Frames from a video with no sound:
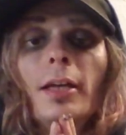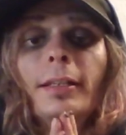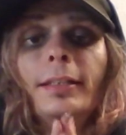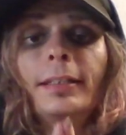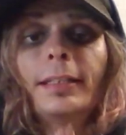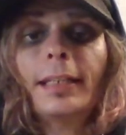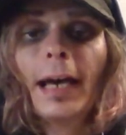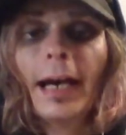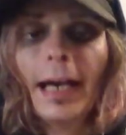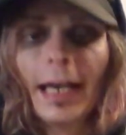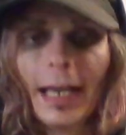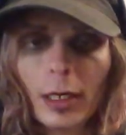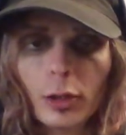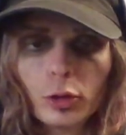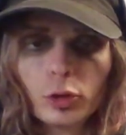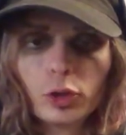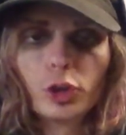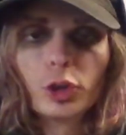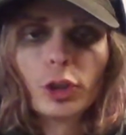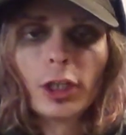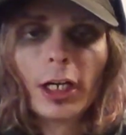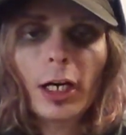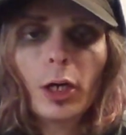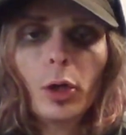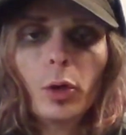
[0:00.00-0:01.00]
the
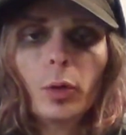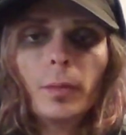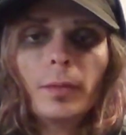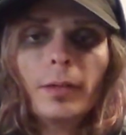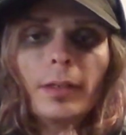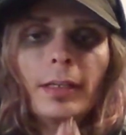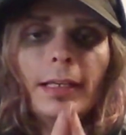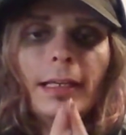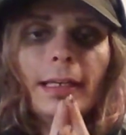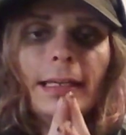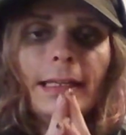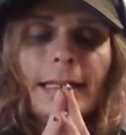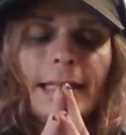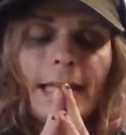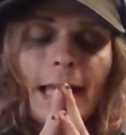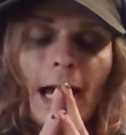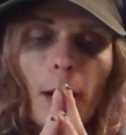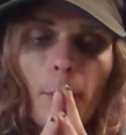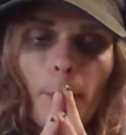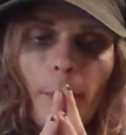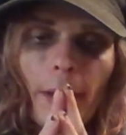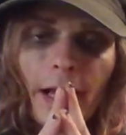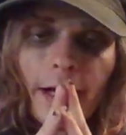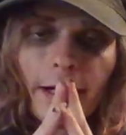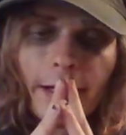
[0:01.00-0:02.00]
outro. Now,
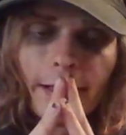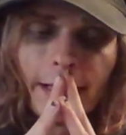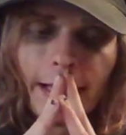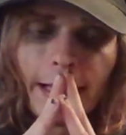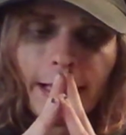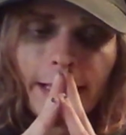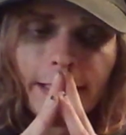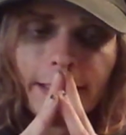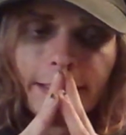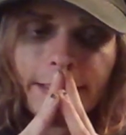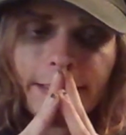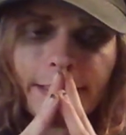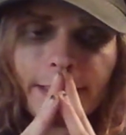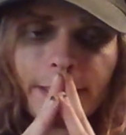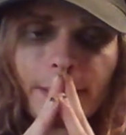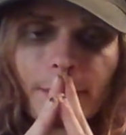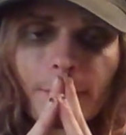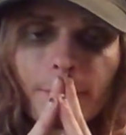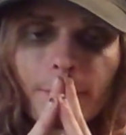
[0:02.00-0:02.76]
Paradise